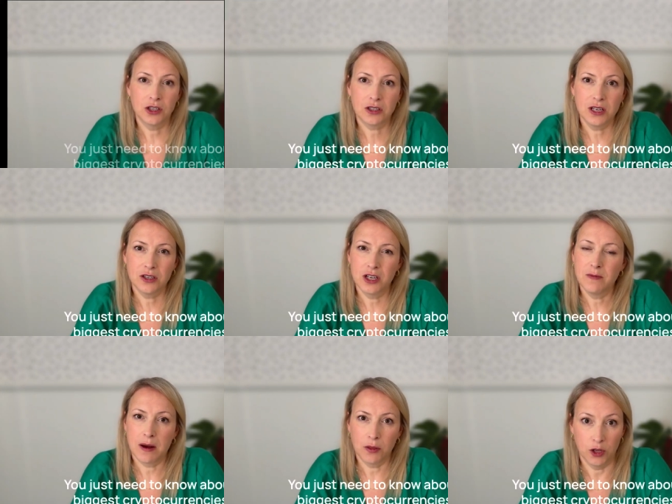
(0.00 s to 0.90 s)
just need to know
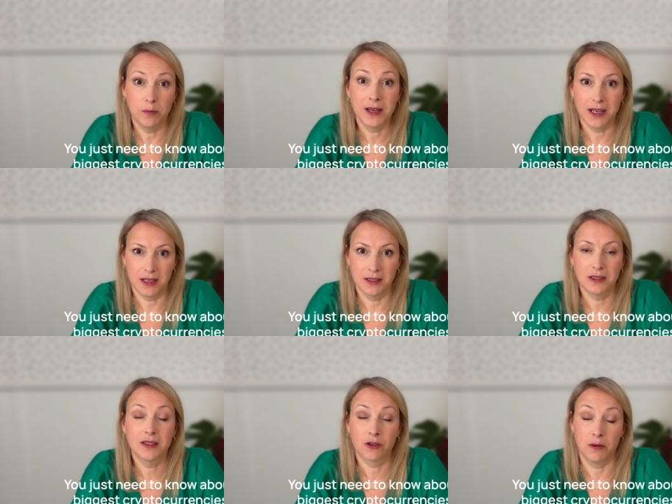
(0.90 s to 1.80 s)
about the
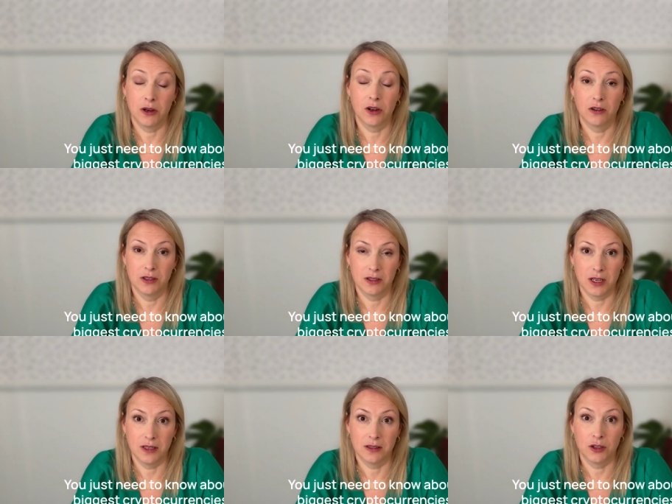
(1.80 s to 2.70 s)
biggest
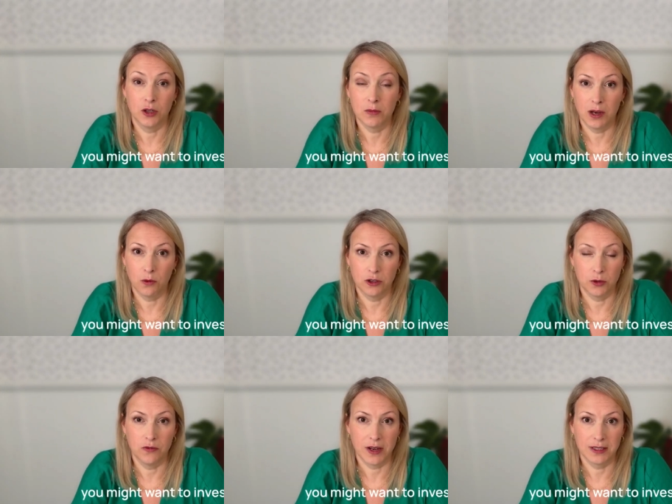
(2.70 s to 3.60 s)
cryptocurrencies that you might want
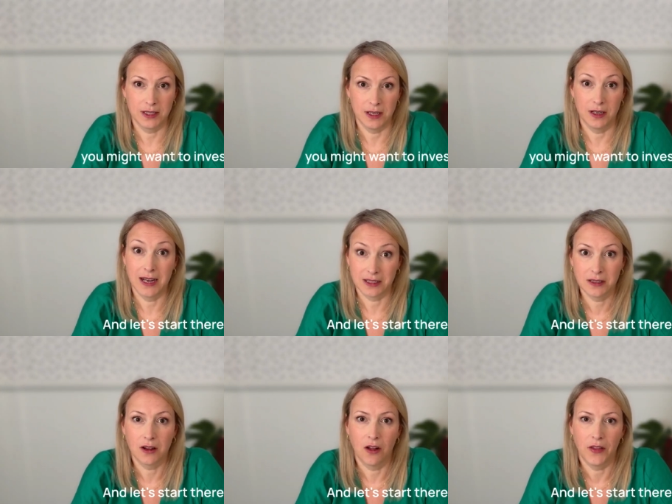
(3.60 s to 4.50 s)
to invest in. And let's
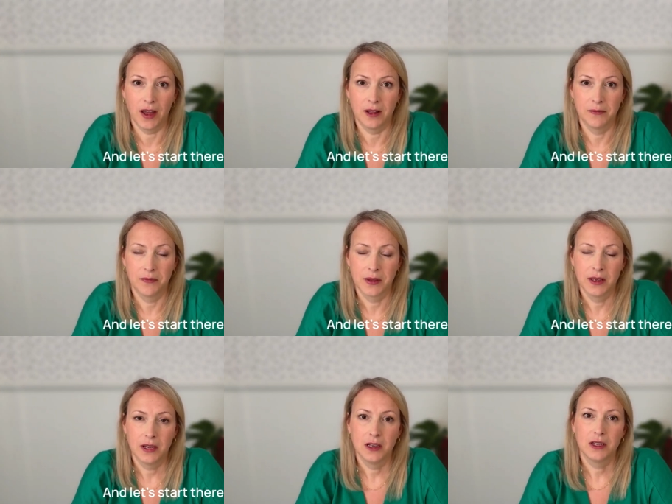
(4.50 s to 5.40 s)
start there.
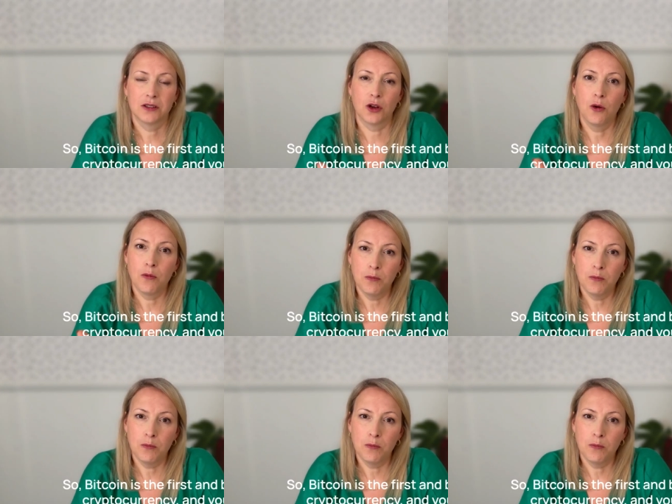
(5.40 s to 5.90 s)
So